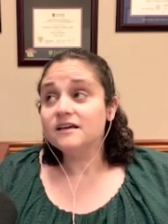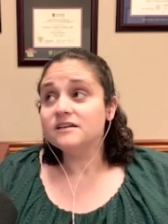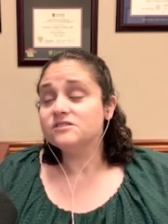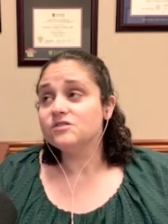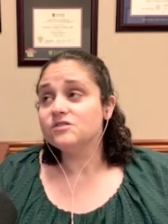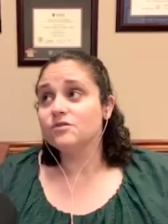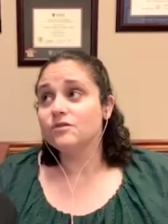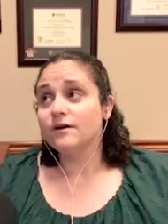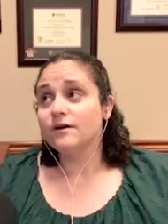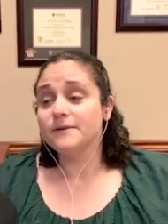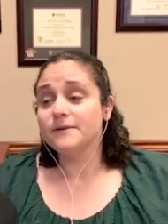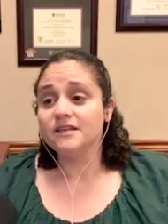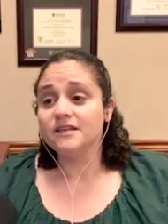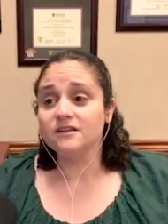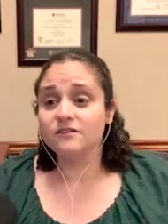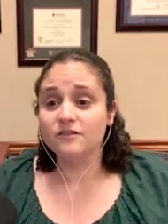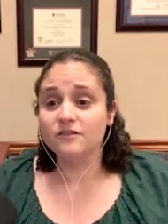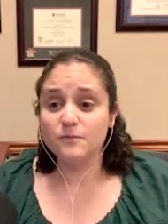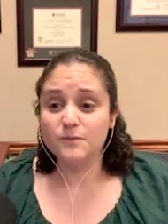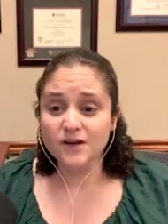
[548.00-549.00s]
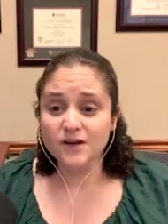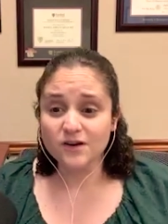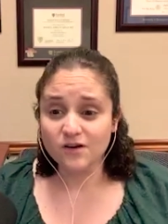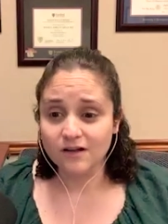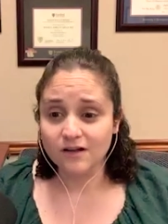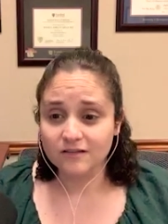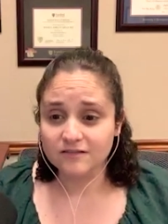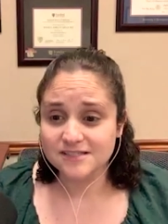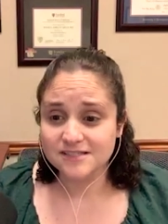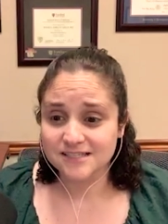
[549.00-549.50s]
so I mean, the mental
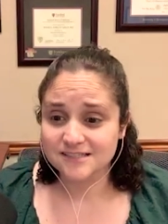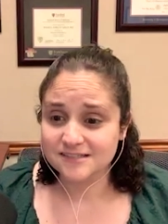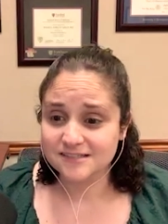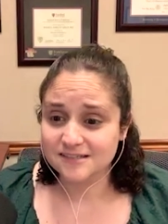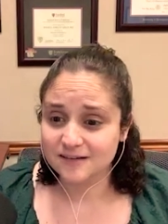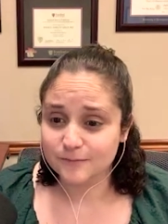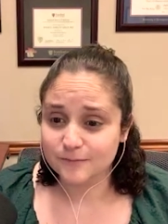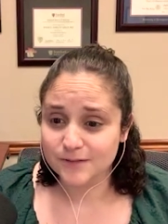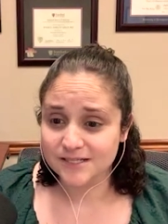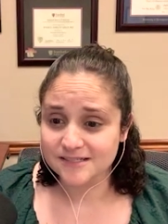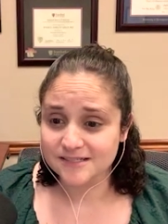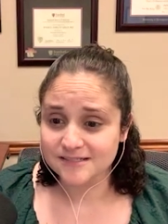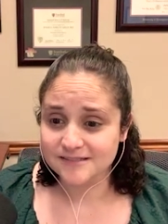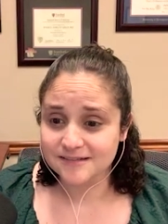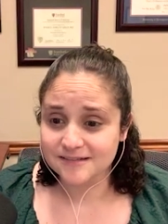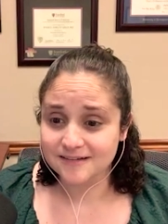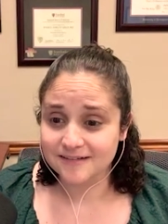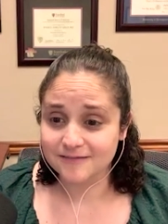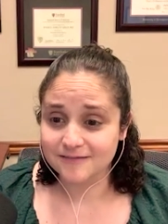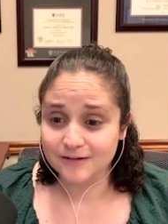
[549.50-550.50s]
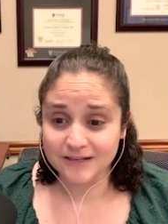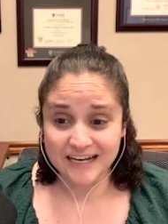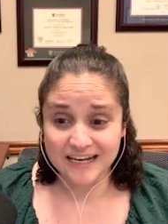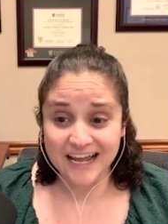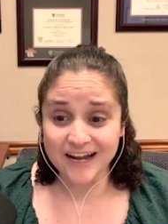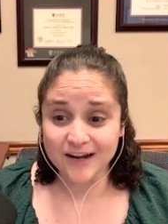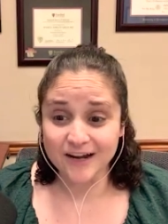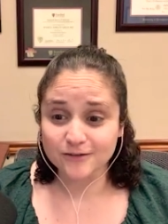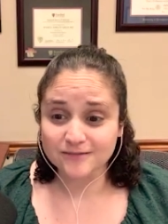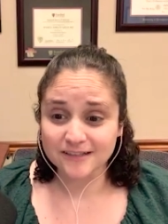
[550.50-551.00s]
health system is
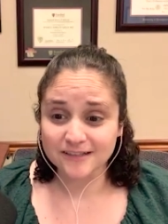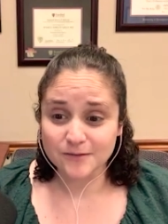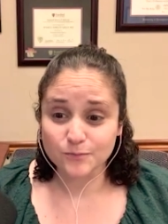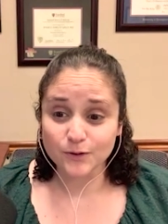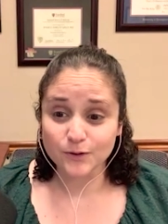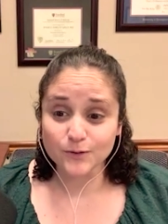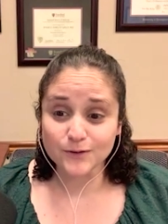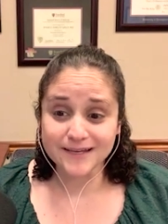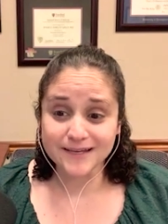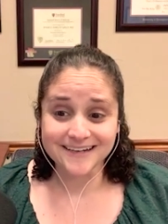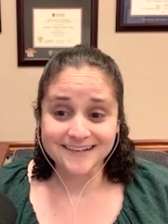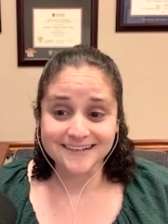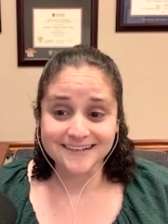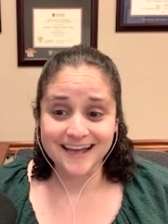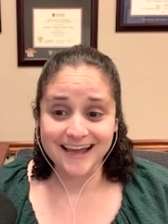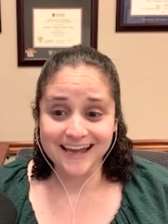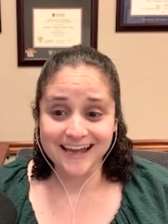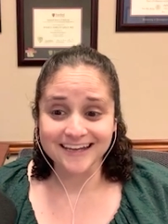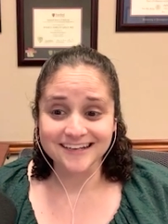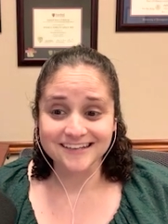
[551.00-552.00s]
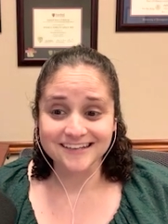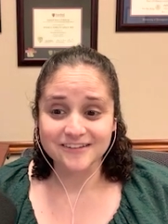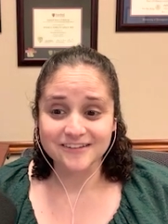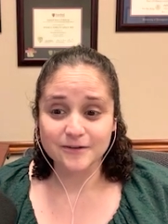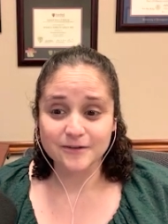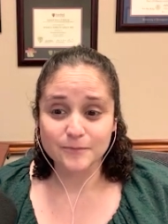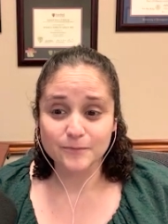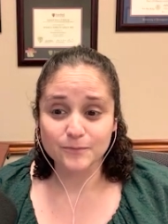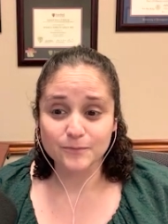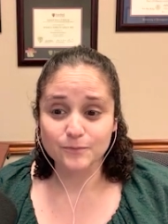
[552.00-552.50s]
inherently broken, and
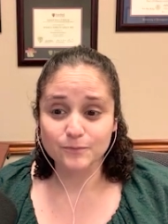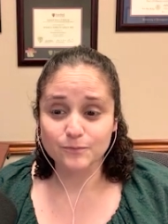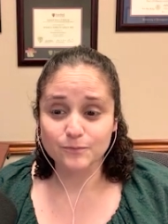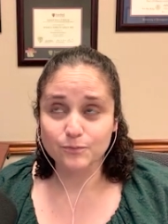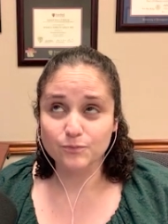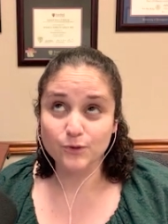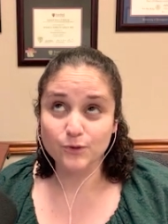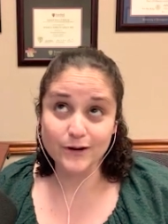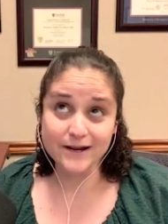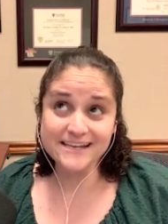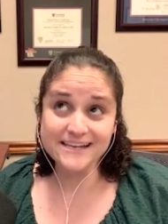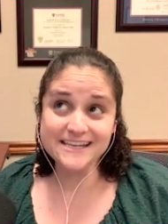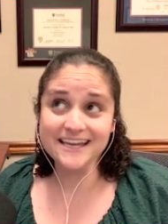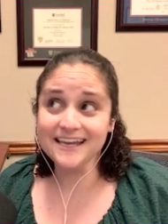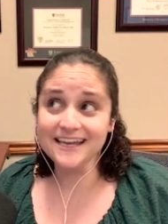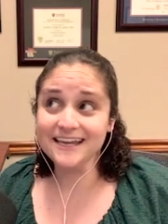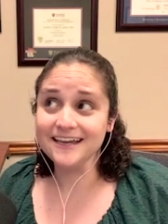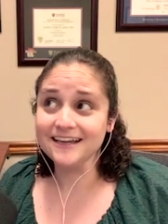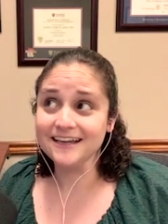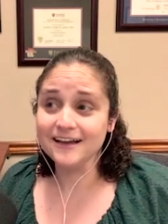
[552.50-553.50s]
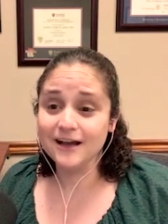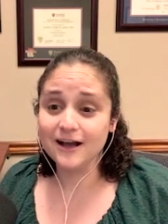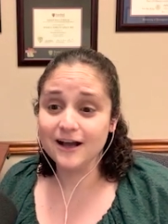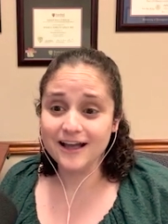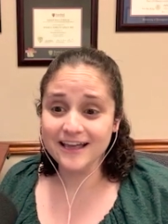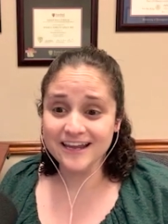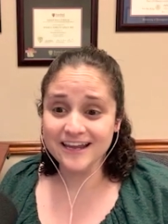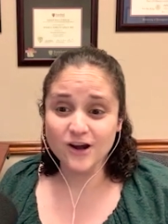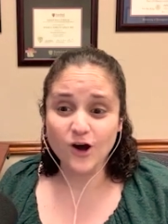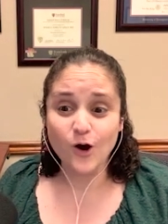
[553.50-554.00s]
the breaking
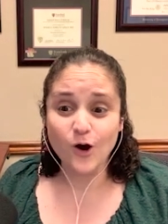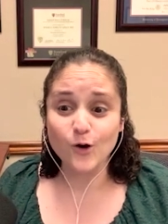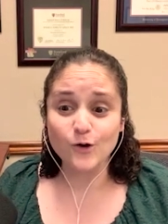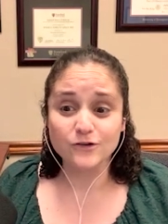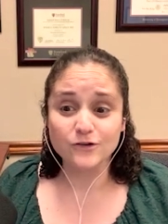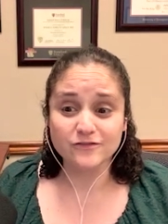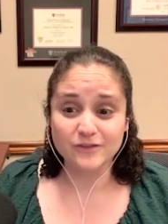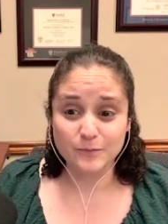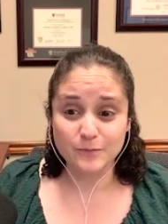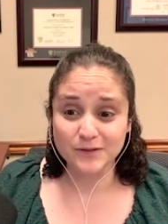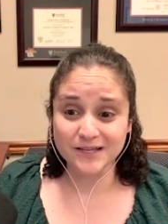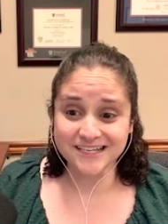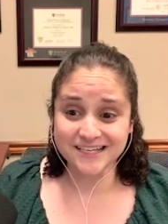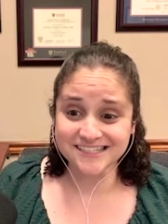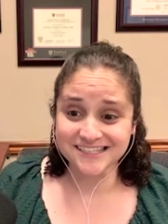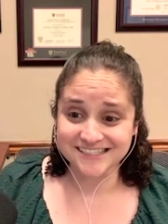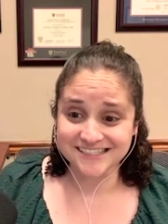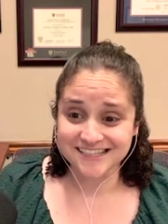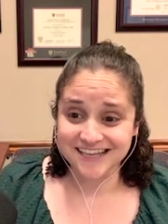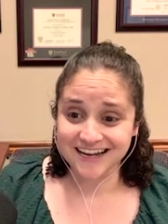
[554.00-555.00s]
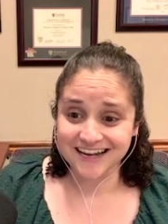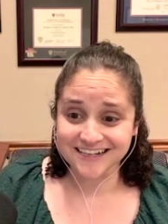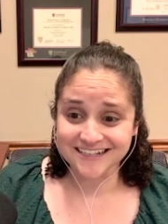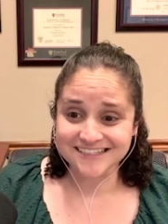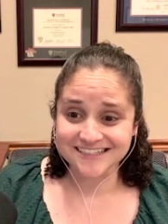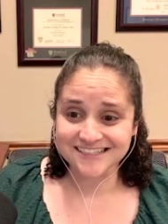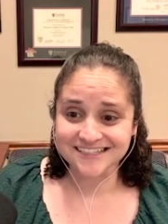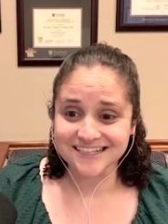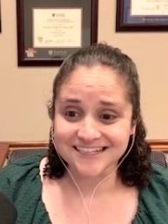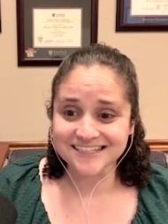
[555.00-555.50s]
in all of the places that
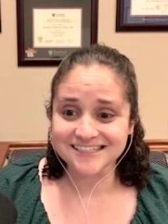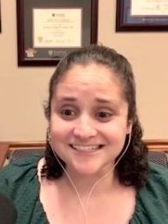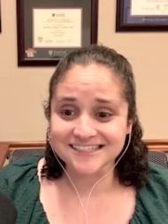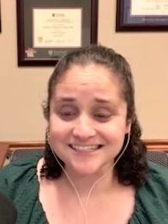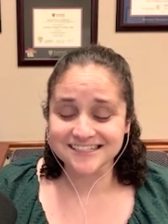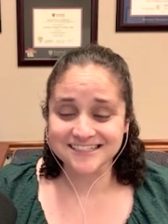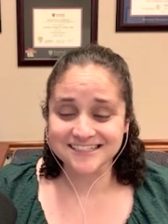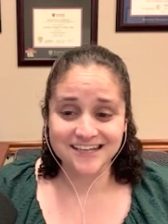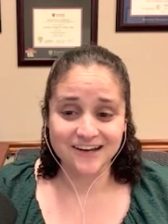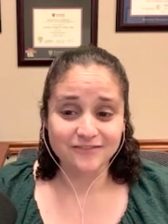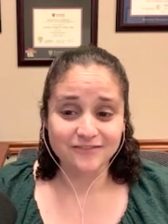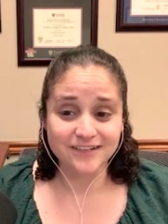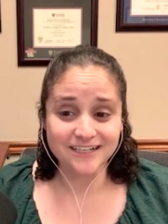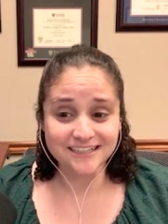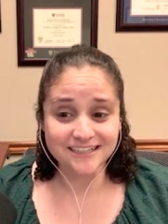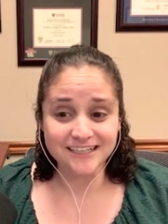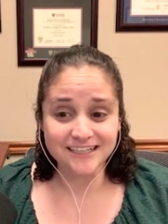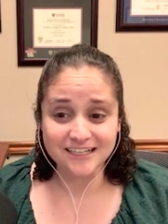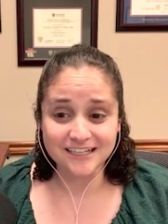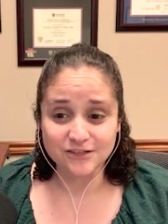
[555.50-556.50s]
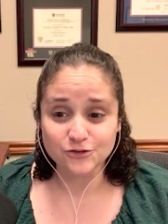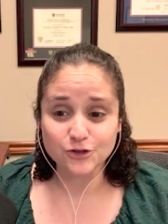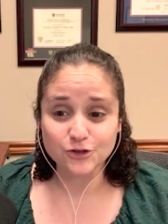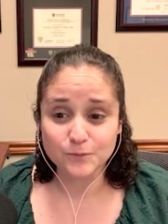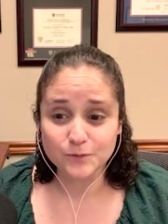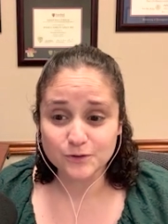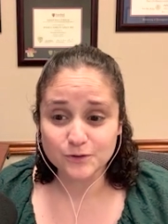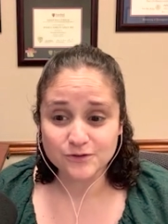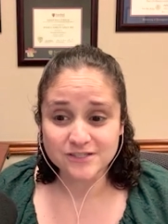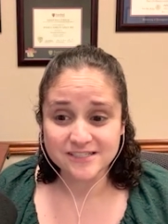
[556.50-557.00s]
exist definitely
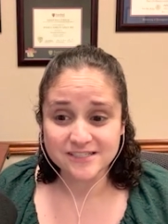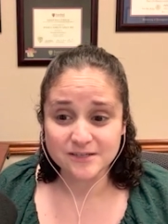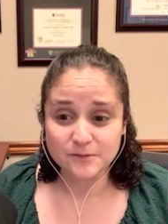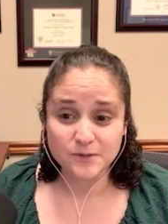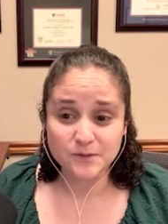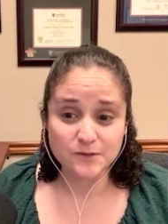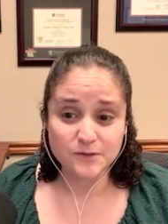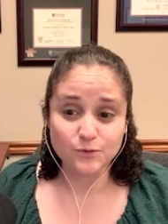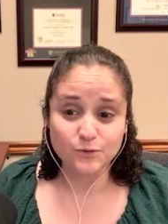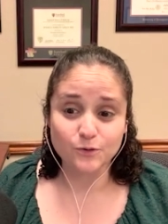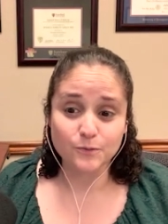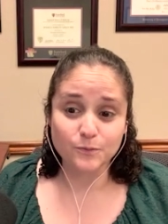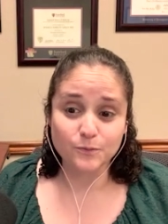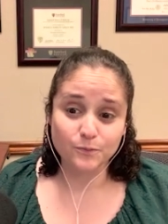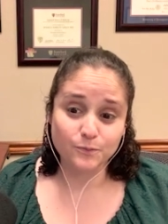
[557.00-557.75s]
contributes to people